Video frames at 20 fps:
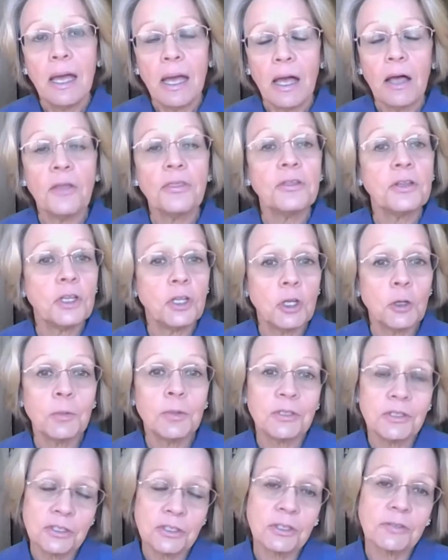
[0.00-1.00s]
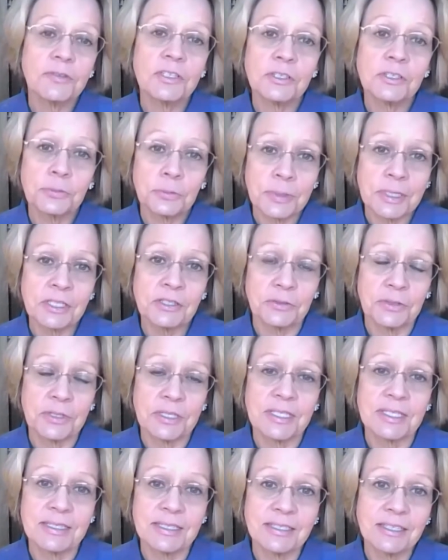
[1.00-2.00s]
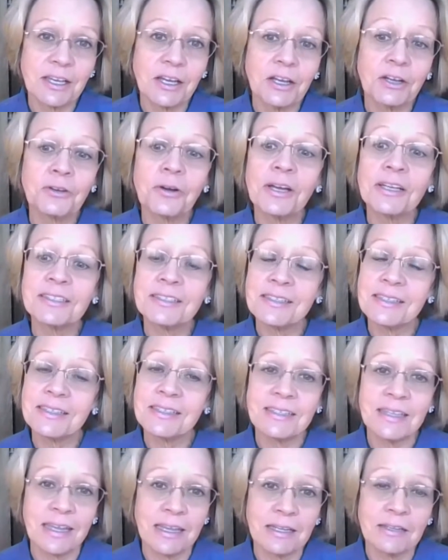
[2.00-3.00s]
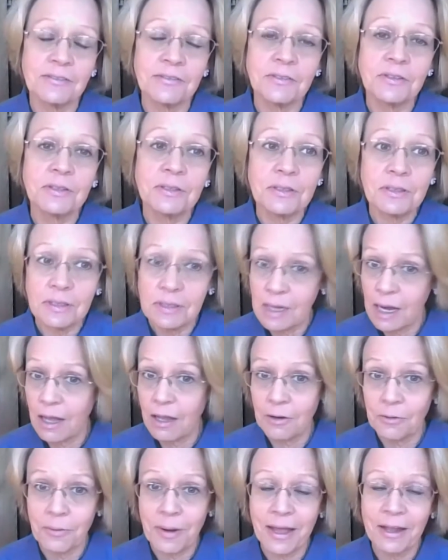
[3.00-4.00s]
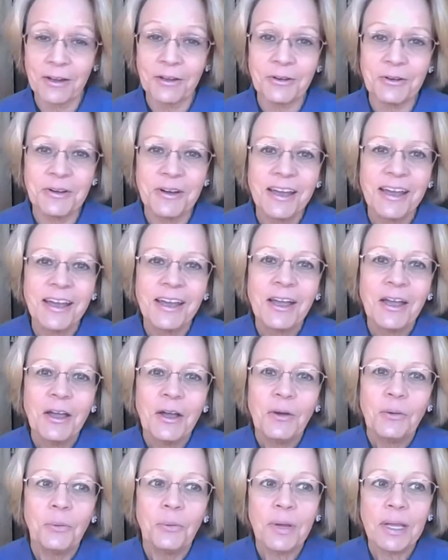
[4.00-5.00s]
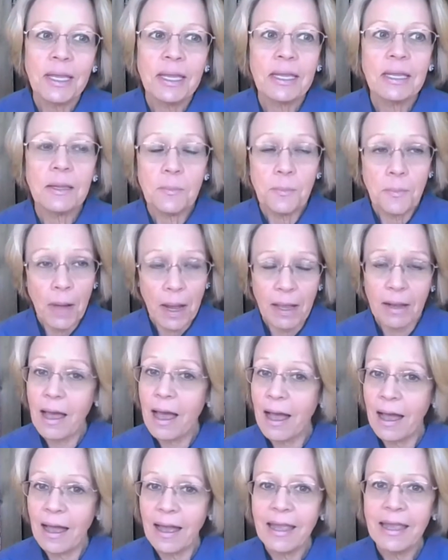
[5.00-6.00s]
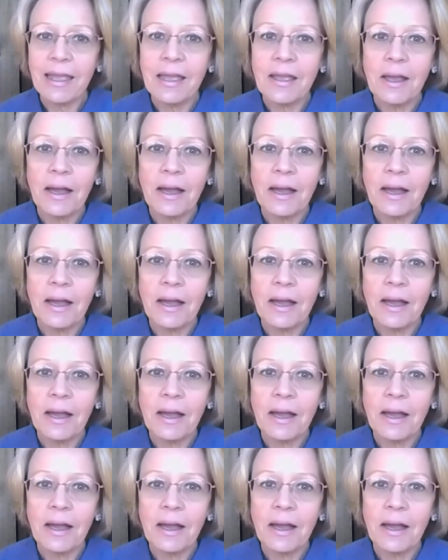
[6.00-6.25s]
health and human service resources across the state of Colorado. We, Mile High,